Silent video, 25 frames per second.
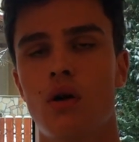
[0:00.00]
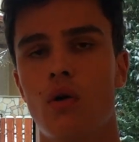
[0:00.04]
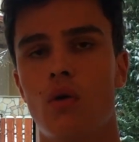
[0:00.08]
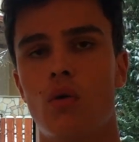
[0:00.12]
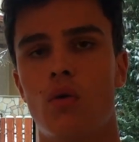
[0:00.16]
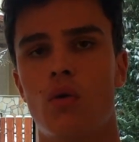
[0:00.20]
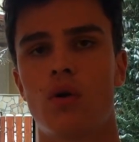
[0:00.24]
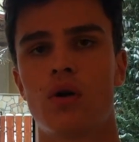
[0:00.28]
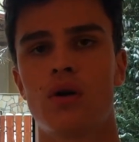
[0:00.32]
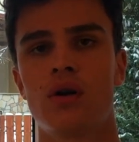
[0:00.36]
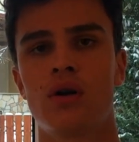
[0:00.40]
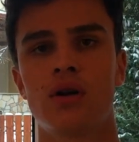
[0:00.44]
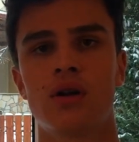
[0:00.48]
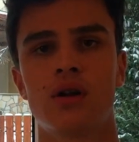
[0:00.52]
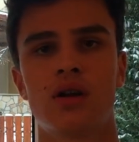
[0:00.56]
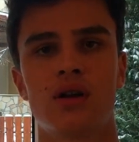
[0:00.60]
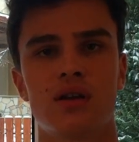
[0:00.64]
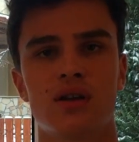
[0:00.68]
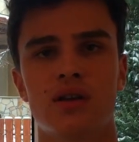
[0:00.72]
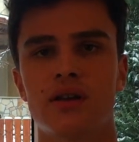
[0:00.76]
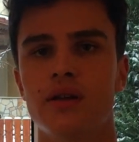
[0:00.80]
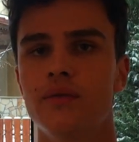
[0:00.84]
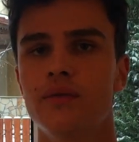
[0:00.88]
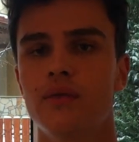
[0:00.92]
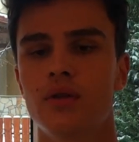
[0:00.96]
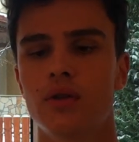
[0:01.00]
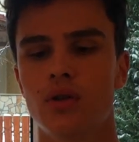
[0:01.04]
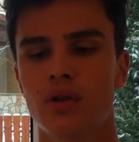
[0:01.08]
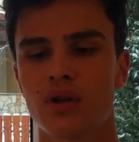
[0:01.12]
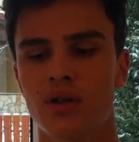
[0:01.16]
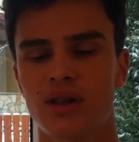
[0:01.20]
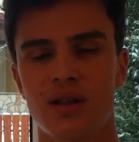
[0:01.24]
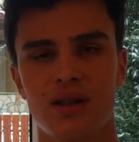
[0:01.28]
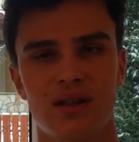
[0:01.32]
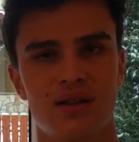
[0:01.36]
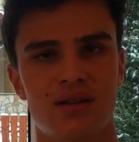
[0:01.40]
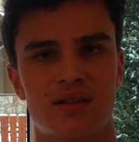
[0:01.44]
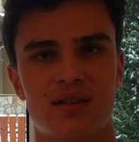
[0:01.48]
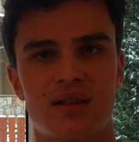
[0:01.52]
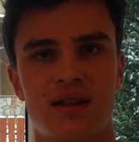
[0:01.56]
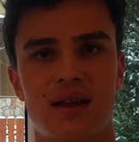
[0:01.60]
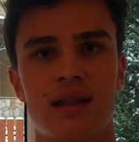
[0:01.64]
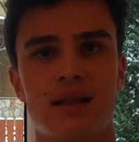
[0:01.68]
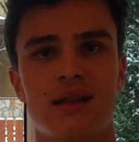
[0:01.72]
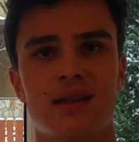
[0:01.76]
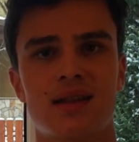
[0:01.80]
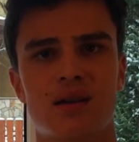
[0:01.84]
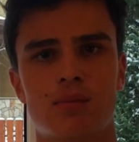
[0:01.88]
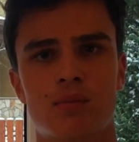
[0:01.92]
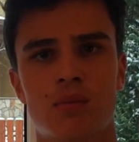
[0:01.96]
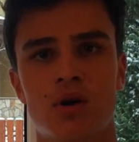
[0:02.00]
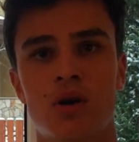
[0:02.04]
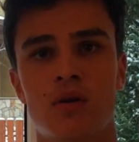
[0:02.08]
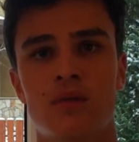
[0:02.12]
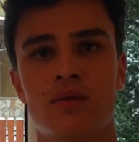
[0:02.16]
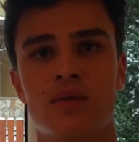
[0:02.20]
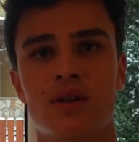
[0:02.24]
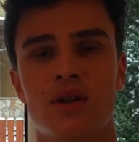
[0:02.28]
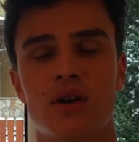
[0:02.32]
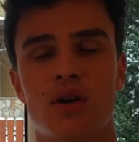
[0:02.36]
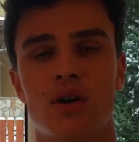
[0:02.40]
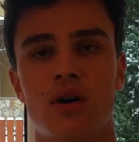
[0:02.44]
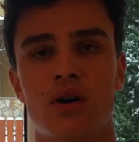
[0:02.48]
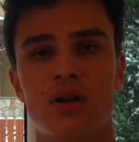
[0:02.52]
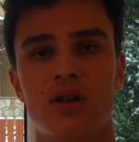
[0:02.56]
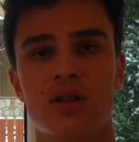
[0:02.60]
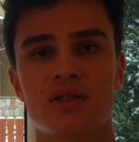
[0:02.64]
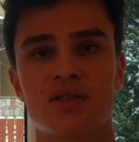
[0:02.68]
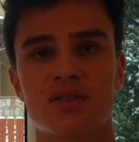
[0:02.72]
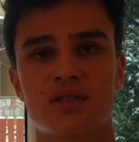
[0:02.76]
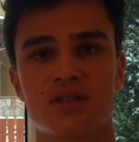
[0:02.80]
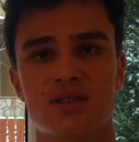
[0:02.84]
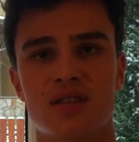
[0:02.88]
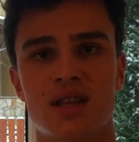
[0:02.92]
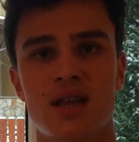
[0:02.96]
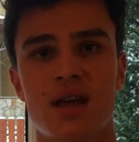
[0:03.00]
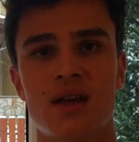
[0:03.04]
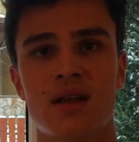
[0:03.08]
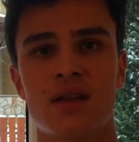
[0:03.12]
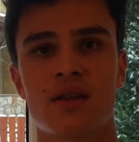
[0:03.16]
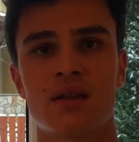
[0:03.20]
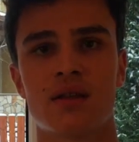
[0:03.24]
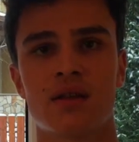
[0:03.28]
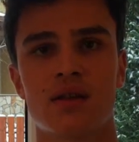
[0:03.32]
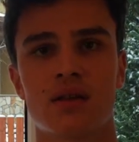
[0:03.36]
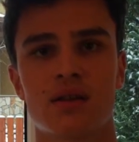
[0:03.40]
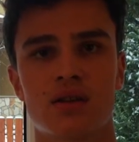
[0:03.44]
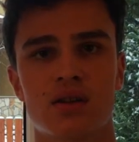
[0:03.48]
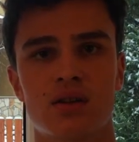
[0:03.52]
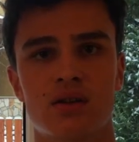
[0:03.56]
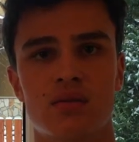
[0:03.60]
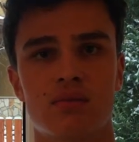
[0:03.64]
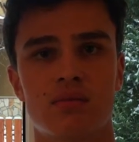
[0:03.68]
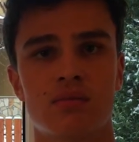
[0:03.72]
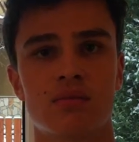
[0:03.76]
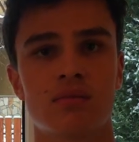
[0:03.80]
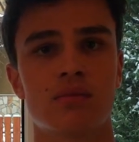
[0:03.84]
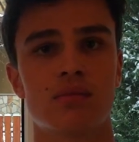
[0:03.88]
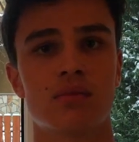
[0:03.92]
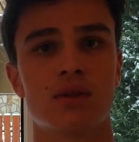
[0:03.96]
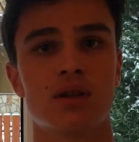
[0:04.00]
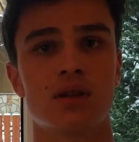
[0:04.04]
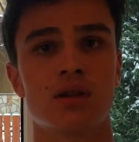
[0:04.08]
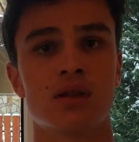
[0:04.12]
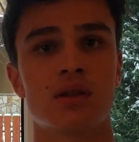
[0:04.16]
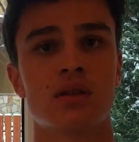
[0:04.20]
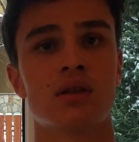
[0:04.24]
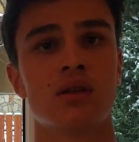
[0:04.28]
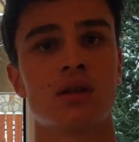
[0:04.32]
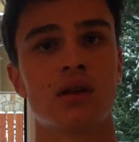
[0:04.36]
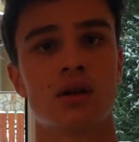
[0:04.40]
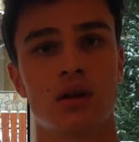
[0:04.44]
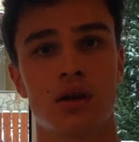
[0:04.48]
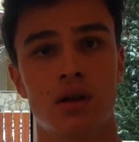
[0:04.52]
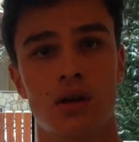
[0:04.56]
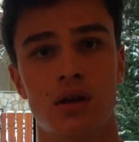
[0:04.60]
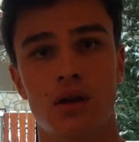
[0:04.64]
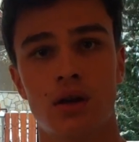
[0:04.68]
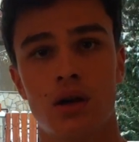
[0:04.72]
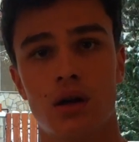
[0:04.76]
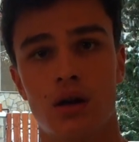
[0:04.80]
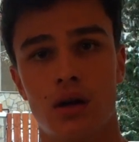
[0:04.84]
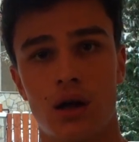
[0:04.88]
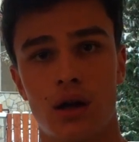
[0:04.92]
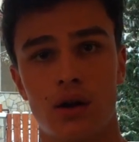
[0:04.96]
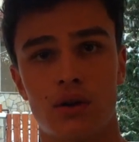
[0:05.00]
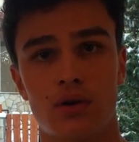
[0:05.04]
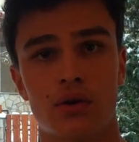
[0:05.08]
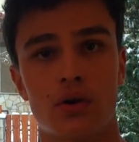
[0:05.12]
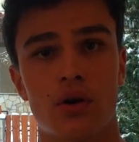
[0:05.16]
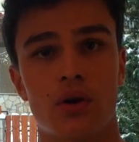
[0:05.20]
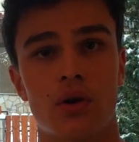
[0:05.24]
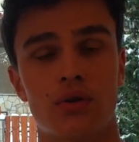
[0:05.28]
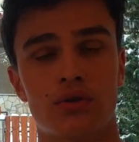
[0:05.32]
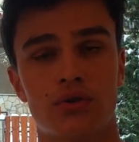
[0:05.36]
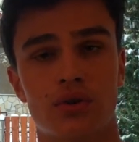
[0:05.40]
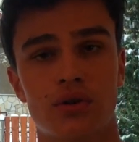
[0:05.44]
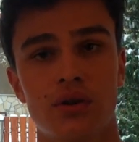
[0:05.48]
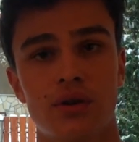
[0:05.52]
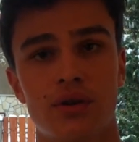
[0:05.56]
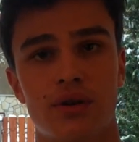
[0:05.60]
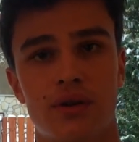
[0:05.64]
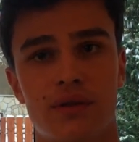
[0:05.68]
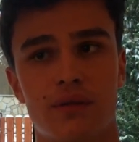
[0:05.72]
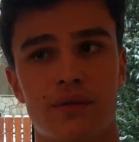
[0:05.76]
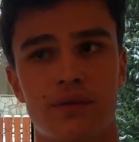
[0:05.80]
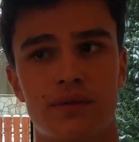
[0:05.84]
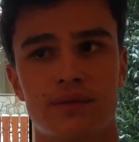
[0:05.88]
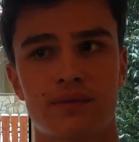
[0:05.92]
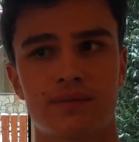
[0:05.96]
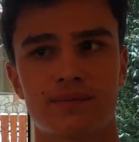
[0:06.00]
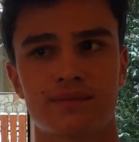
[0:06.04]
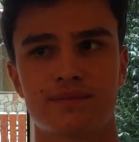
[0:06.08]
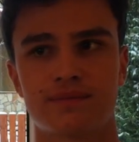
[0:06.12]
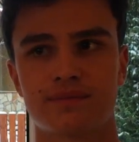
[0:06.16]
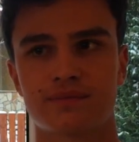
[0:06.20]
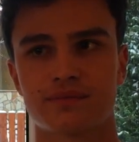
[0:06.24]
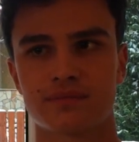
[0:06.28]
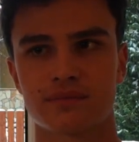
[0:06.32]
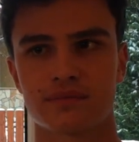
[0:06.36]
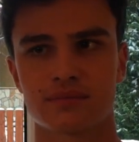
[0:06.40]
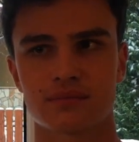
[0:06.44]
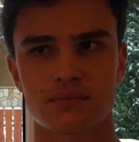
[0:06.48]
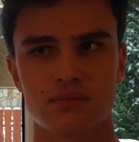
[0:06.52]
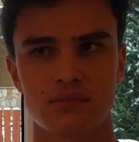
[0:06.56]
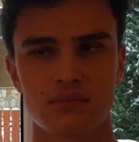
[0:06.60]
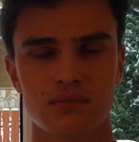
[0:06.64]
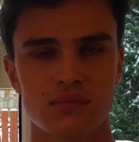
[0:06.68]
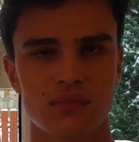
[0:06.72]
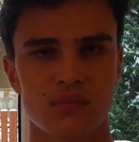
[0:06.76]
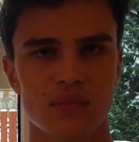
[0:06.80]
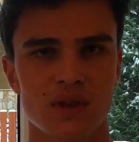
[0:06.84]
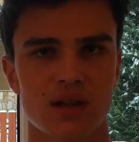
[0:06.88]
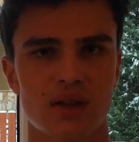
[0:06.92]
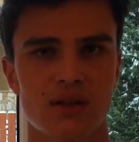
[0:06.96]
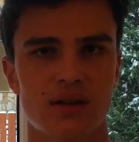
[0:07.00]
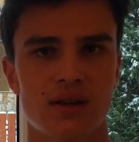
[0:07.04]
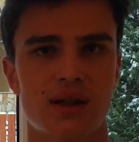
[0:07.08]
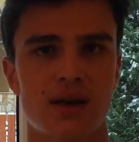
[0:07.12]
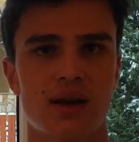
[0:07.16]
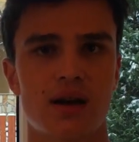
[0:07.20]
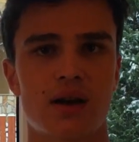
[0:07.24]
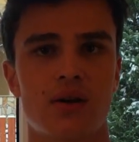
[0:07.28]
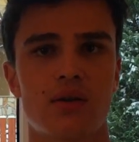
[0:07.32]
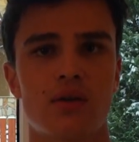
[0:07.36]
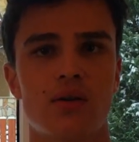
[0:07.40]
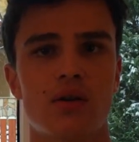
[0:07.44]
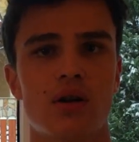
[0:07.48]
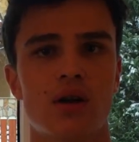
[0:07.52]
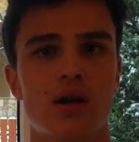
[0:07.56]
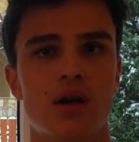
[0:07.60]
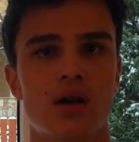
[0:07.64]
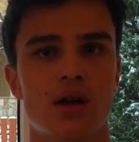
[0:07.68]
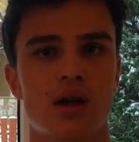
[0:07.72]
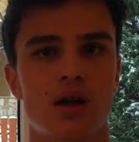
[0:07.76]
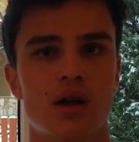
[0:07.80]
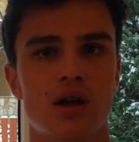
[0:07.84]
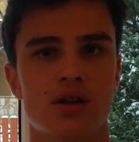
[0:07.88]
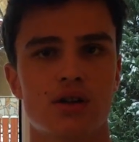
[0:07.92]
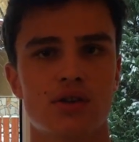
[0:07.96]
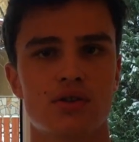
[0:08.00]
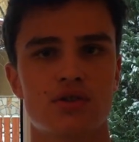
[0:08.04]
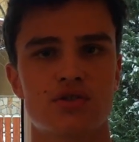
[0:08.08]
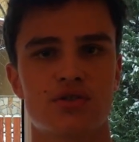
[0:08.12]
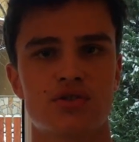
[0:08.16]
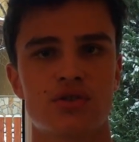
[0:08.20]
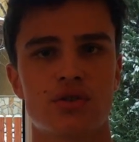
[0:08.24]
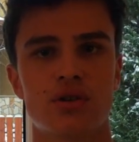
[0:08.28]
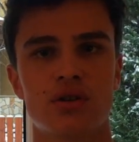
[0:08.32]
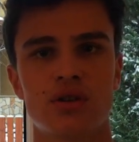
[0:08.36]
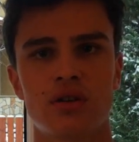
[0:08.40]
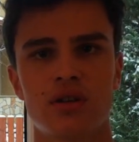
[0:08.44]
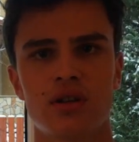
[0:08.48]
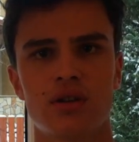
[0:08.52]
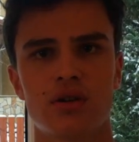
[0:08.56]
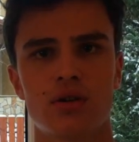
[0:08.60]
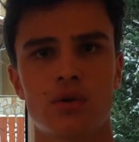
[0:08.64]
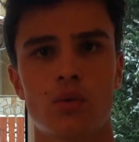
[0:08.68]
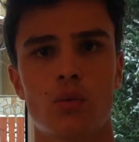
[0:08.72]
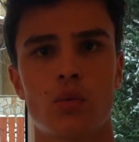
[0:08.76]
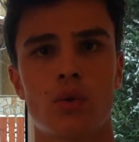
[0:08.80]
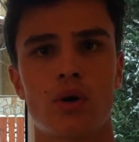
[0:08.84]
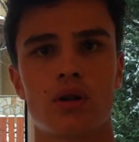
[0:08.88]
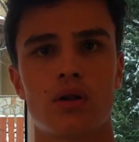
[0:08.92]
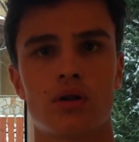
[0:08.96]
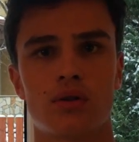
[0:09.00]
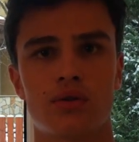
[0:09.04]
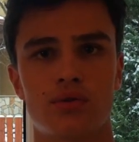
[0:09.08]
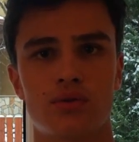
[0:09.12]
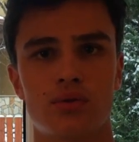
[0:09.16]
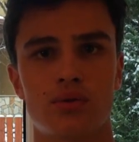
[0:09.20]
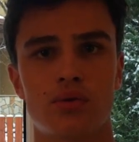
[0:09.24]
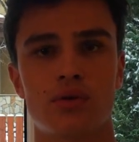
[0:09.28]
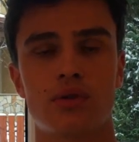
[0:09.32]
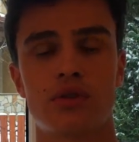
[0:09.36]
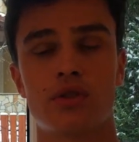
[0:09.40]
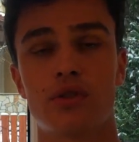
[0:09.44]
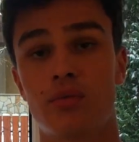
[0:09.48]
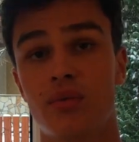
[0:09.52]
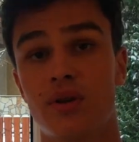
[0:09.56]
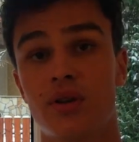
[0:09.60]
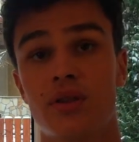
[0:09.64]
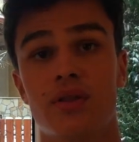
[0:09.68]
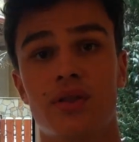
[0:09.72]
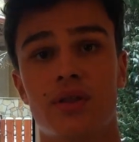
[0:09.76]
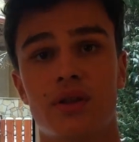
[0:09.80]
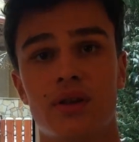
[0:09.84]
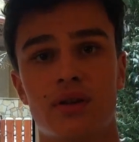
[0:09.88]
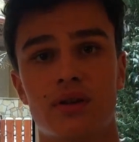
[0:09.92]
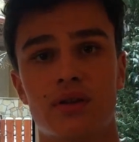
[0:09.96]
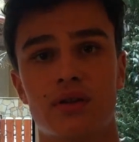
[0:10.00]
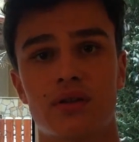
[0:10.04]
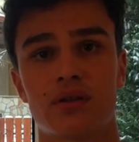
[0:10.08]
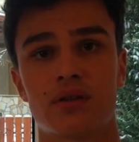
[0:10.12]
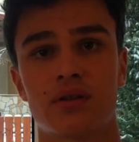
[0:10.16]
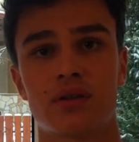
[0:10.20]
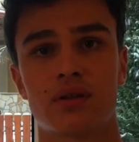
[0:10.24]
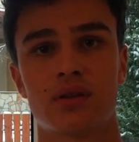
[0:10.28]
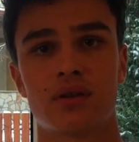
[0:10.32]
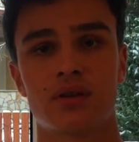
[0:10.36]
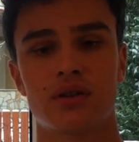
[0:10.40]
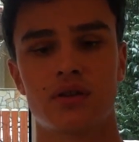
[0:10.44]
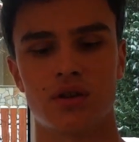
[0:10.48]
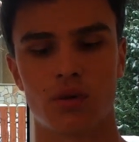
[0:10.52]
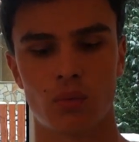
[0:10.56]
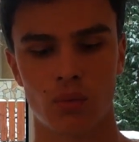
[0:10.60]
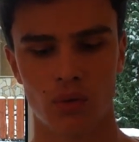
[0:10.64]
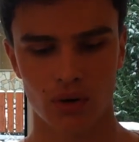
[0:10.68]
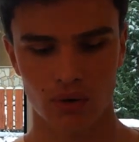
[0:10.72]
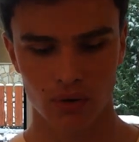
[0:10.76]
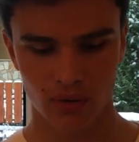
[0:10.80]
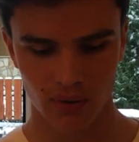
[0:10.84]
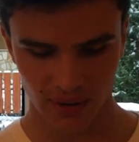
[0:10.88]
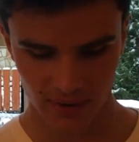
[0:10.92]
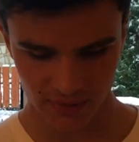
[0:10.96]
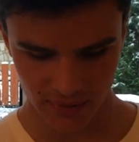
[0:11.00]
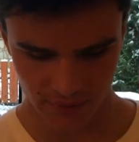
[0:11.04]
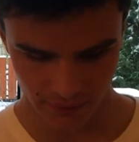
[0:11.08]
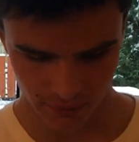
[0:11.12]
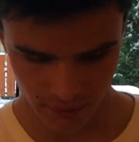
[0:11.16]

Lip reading: or even looking slightly above the audience's head can be a good alternative. Now, you certainly don't want to do 3 things. You don't want to look at